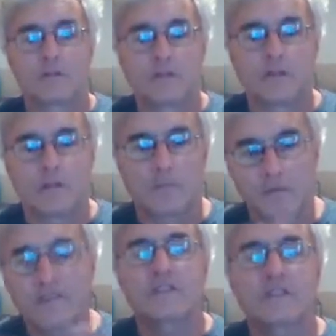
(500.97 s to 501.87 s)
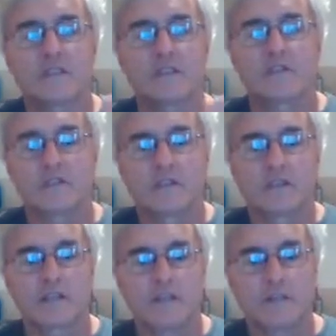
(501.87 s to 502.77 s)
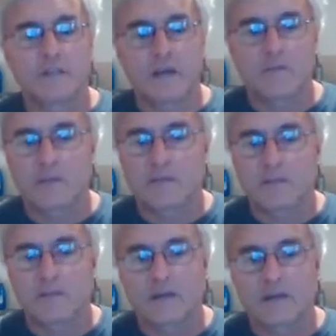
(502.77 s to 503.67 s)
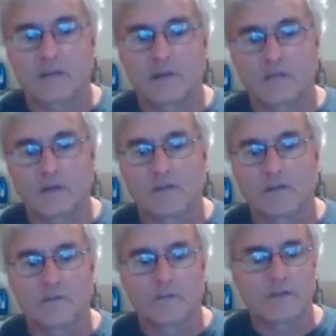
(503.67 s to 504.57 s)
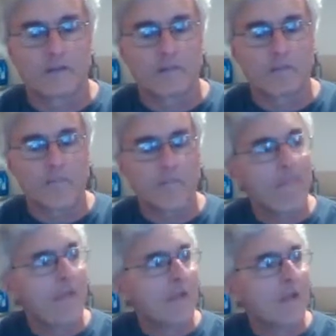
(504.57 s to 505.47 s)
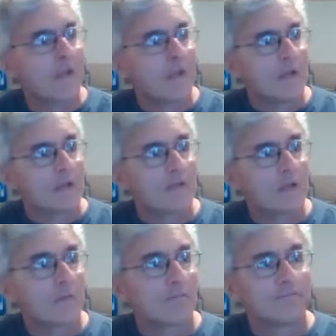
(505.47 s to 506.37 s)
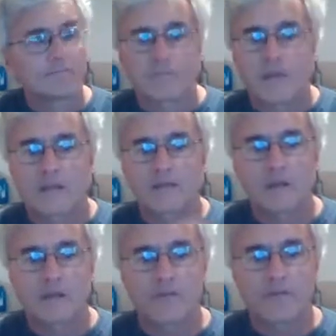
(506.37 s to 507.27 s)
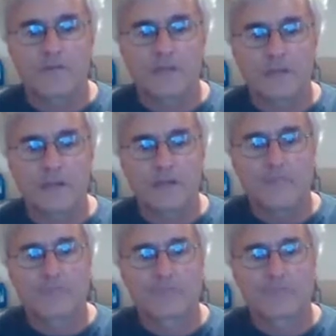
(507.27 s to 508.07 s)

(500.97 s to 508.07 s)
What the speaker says: baristas there still get a kick about it when I talk about what used to be there. So that's about it for the day.